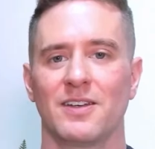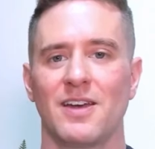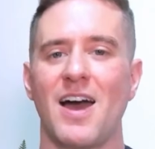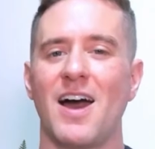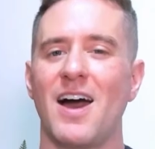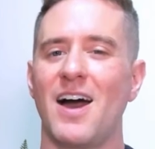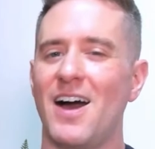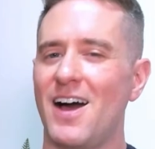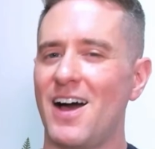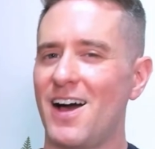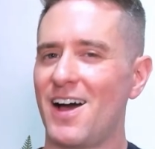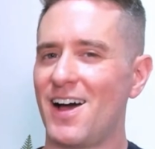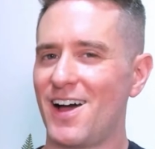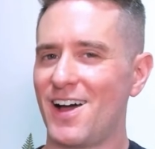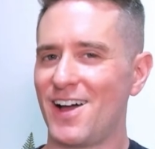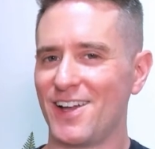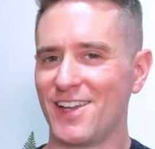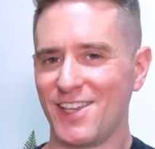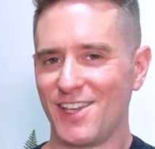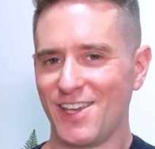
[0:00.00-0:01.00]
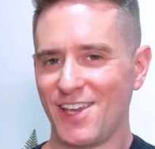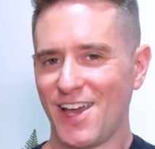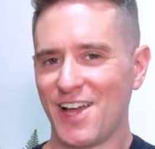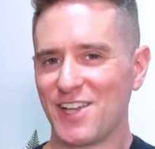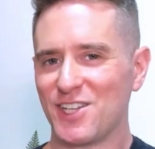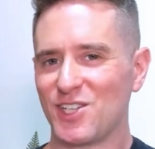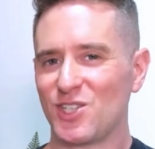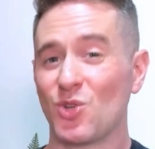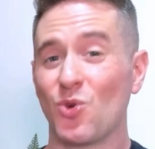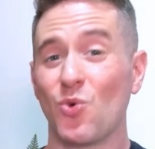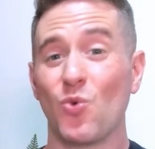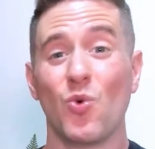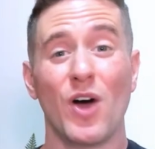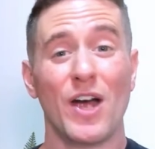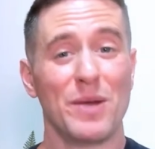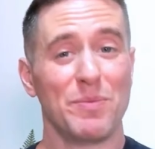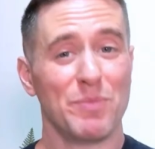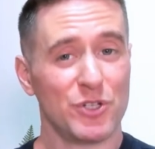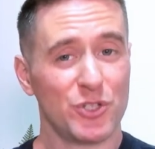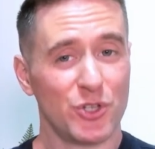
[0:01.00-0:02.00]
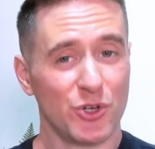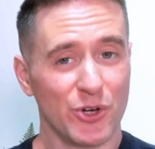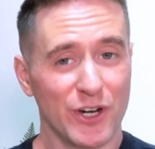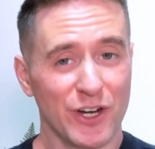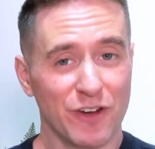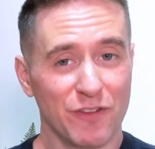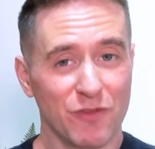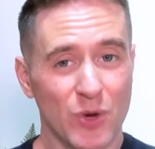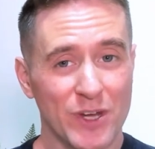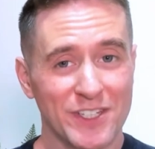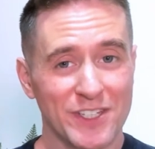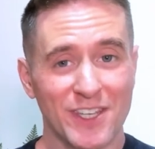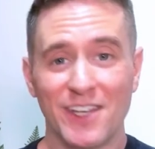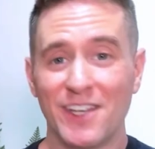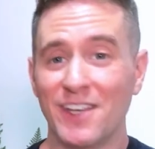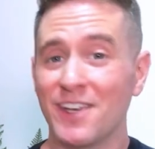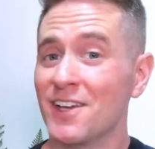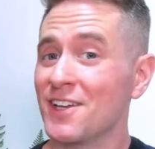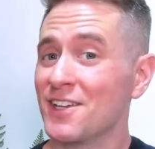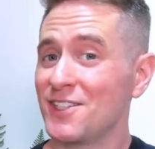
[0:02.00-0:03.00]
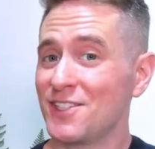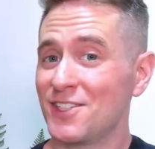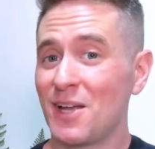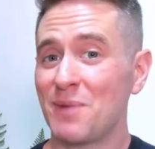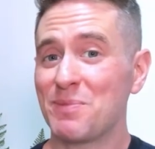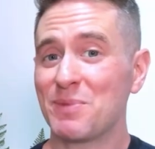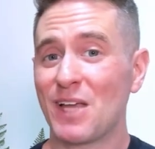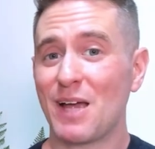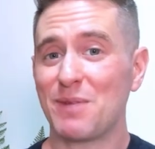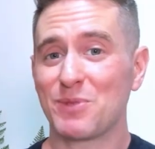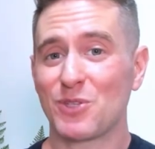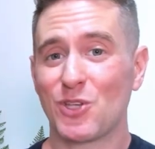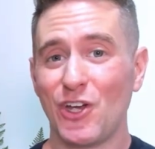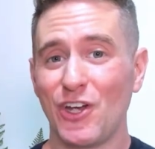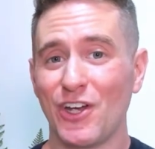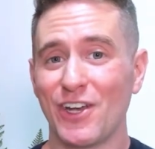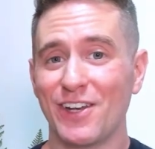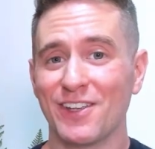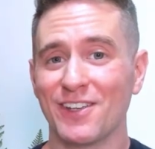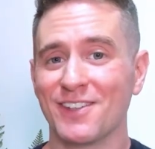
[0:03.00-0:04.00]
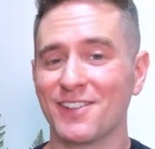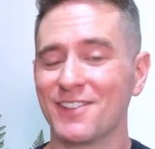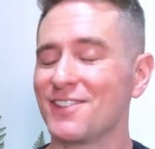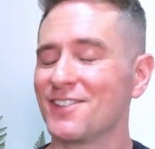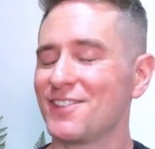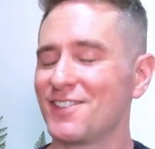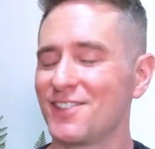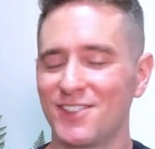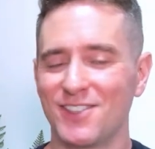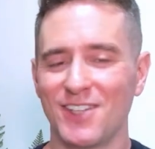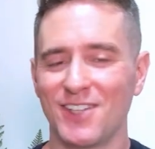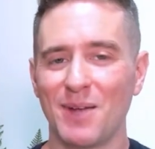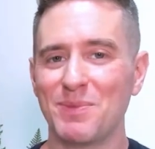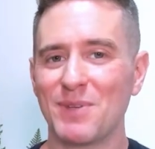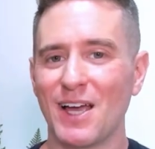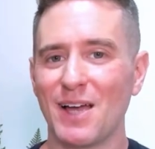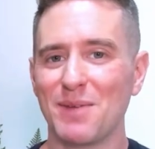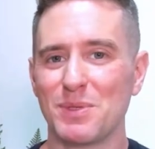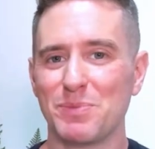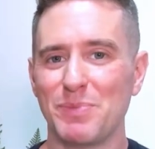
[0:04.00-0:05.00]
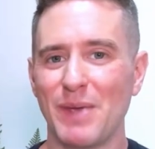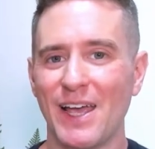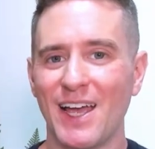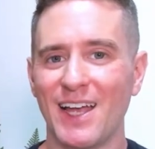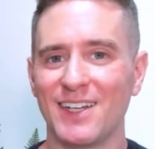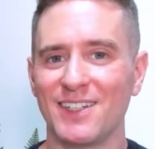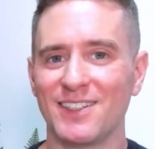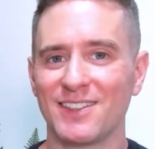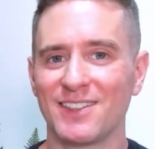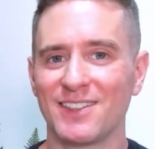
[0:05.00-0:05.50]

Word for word: Ah, yes, wine maturing of whiskey. Sometimes good, sometimes bad.